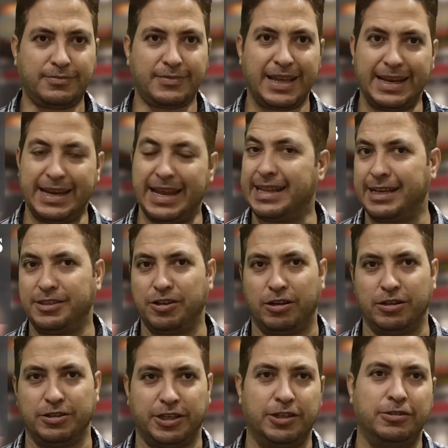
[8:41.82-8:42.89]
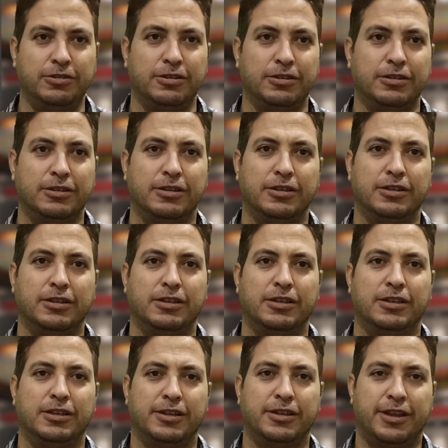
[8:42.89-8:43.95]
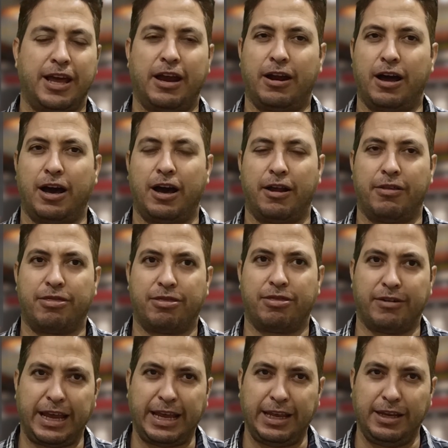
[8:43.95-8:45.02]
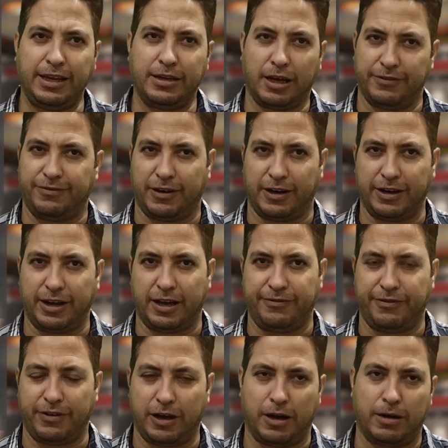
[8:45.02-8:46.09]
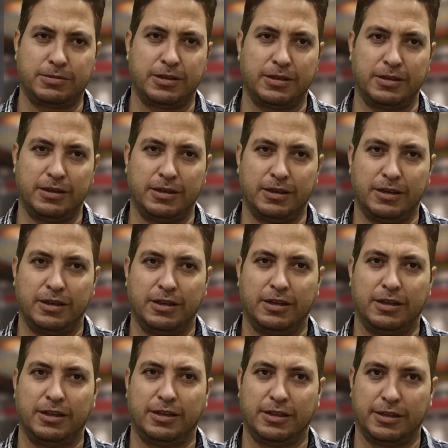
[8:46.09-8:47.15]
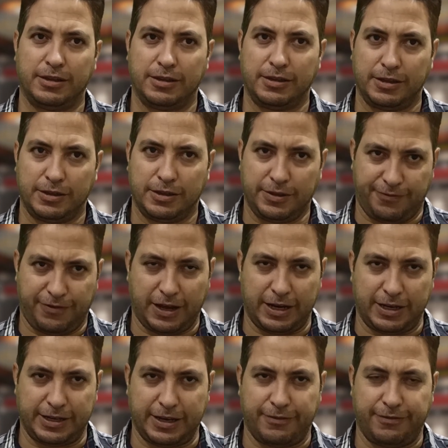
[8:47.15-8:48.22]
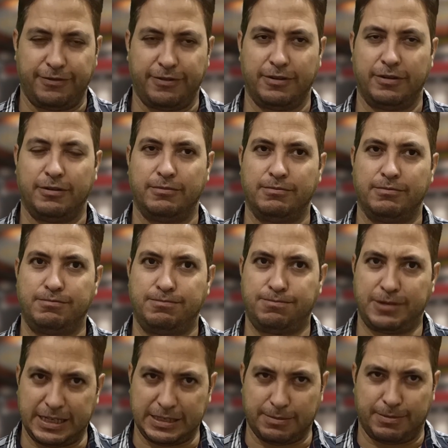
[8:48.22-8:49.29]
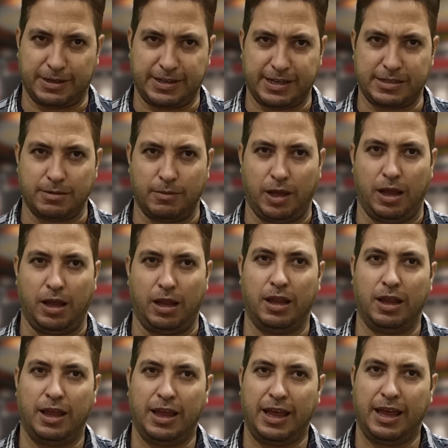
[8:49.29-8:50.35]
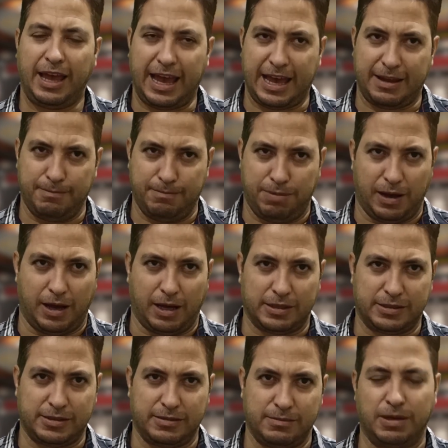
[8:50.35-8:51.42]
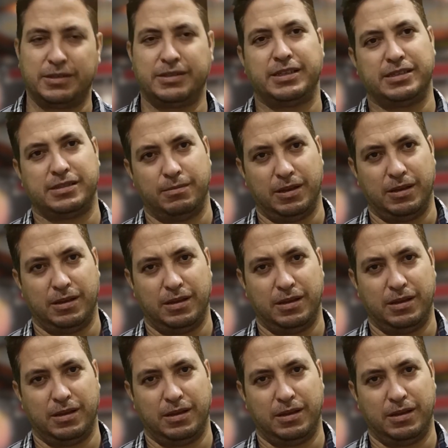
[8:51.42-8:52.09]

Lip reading: And as I told you, there are 3 non-finite verbs: infinitive, present participle, and past participle.